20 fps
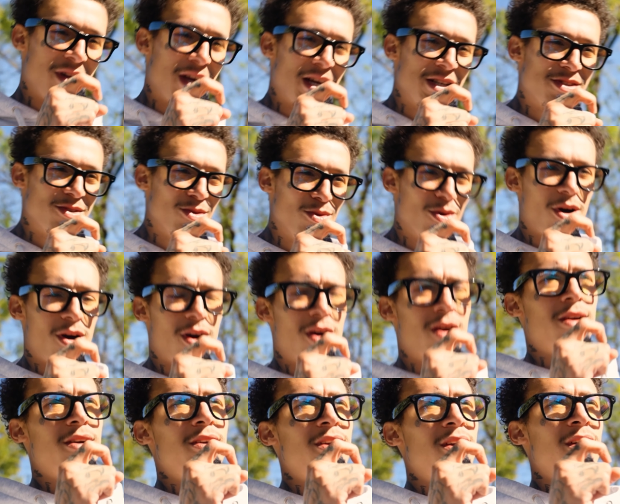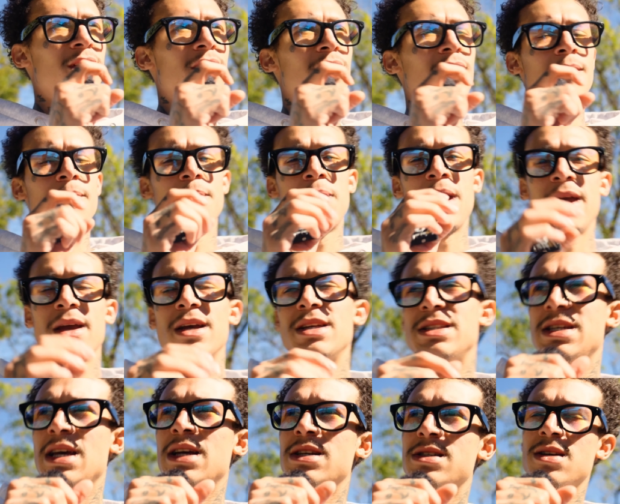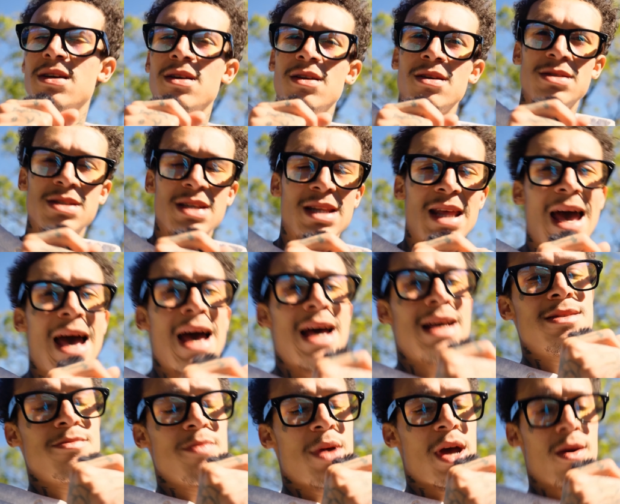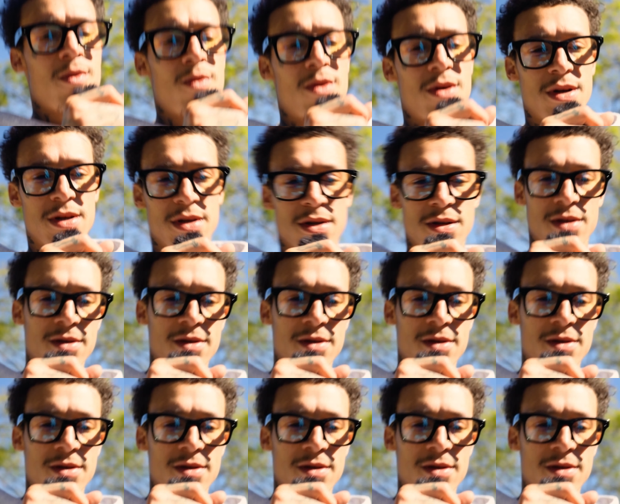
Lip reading: that you are paying attention to the hazmat warning.